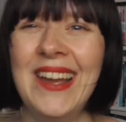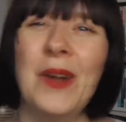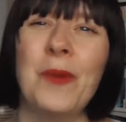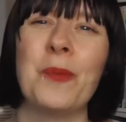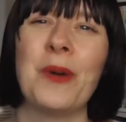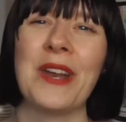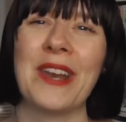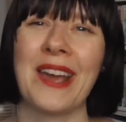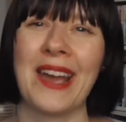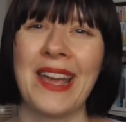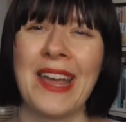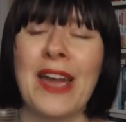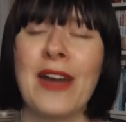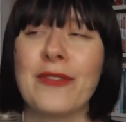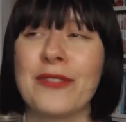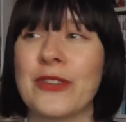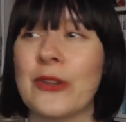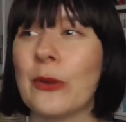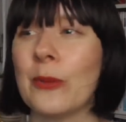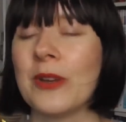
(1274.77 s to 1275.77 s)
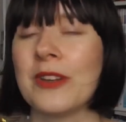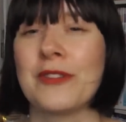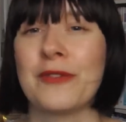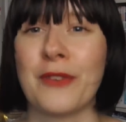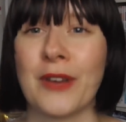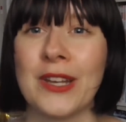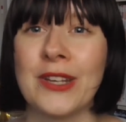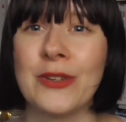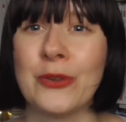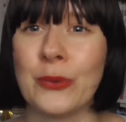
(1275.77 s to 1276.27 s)
but I have so much
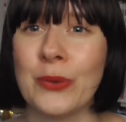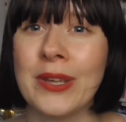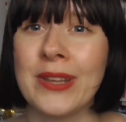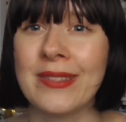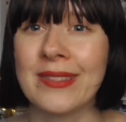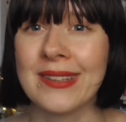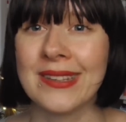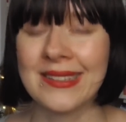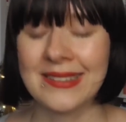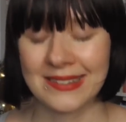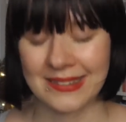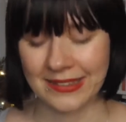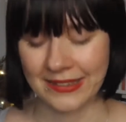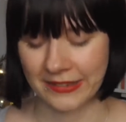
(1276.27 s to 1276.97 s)
fun doing this.